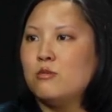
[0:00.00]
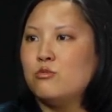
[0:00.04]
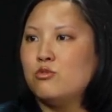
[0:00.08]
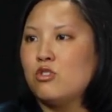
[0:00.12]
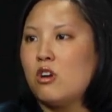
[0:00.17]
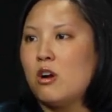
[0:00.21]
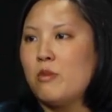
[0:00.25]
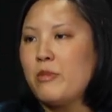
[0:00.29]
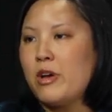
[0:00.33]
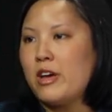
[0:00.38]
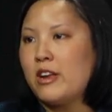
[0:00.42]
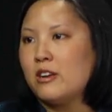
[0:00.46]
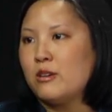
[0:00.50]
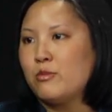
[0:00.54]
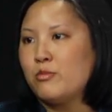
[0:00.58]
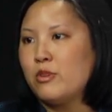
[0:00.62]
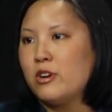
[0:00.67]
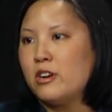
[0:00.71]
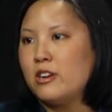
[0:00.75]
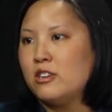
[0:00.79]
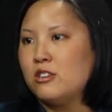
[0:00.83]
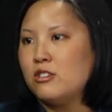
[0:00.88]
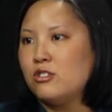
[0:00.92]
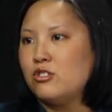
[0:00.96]
traumatic
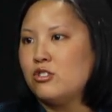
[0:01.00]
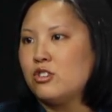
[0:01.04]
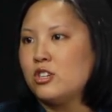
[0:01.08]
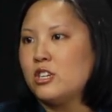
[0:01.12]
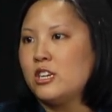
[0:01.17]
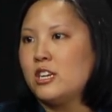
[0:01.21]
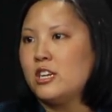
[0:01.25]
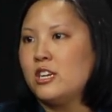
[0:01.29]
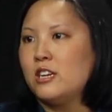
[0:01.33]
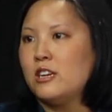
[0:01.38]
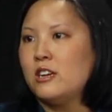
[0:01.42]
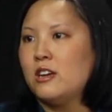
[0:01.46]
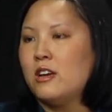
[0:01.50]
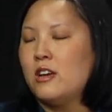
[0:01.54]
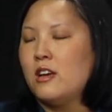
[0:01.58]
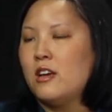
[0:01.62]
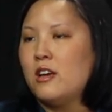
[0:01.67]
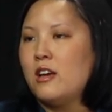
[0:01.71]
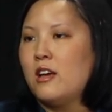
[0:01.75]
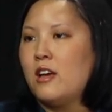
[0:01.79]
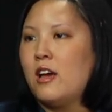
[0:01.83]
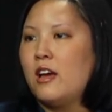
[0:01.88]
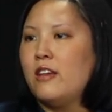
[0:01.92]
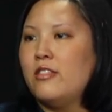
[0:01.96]
brain injury,
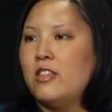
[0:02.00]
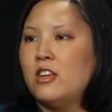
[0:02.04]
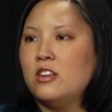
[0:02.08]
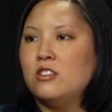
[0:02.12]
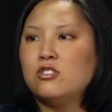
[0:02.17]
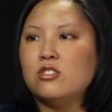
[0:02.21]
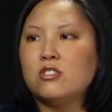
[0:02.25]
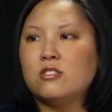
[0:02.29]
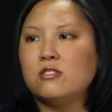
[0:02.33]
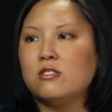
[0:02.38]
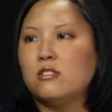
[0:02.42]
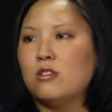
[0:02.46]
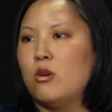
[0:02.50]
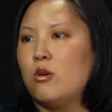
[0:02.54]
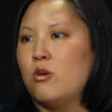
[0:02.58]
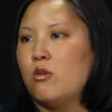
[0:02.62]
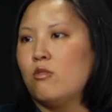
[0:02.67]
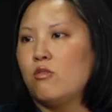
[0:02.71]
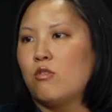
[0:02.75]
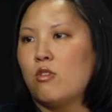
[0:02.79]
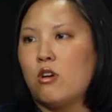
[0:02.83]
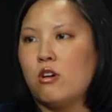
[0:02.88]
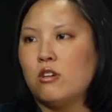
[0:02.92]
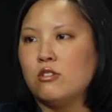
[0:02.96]
and then just the
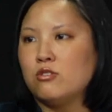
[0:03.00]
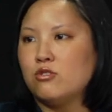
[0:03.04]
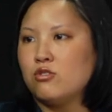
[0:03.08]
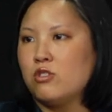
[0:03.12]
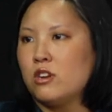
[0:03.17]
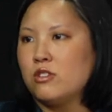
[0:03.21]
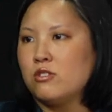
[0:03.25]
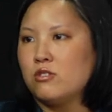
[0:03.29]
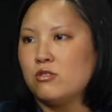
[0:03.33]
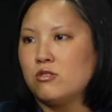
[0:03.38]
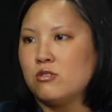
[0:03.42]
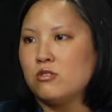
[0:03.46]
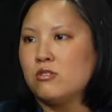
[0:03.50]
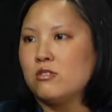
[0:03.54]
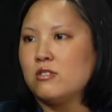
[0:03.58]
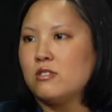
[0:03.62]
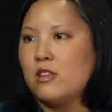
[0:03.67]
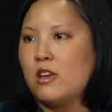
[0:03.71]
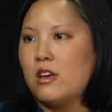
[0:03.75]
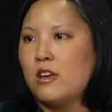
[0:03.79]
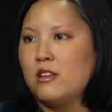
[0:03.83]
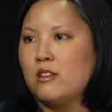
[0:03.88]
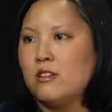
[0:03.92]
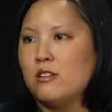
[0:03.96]
overall stressors
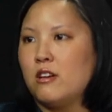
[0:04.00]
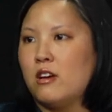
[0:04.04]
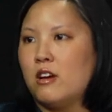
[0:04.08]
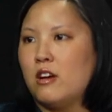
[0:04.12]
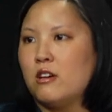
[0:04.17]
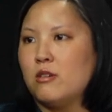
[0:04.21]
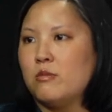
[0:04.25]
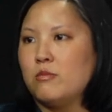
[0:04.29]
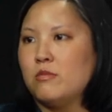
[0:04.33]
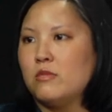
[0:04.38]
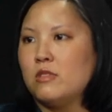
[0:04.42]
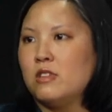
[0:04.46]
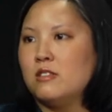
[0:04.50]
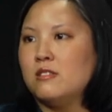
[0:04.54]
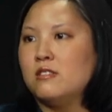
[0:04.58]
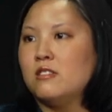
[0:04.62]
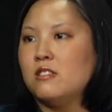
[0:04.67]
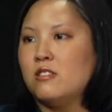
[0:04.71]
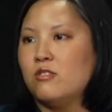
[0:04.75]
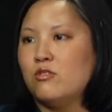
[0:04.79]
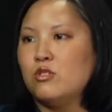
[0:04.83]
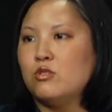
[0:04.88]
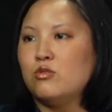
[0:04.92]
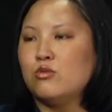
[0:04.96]
that these
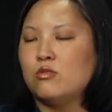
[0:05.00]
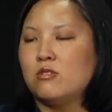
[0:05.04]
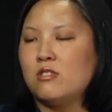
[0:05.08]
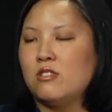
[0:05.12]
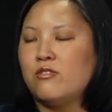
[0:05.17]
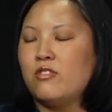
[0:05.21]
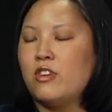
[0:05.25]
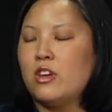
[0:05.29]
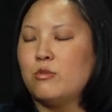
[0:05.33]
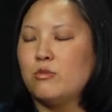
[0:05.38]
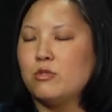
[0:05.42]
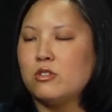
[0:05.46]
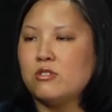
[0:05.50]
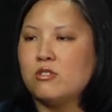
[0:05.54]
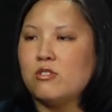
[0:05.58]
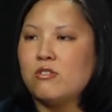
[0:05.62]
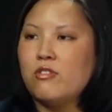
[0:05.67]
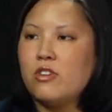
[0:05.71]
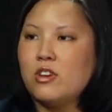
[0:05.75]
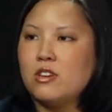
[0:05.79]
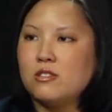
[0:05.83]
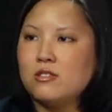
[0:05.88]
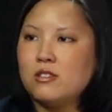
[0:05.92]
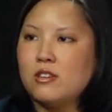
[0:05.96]
individuals and families are
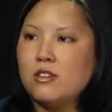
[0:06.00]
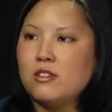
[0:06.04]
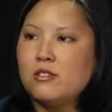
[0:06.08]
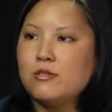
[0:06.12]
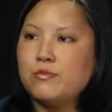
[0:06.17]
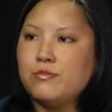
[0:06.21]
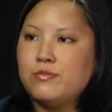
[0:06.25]
facing.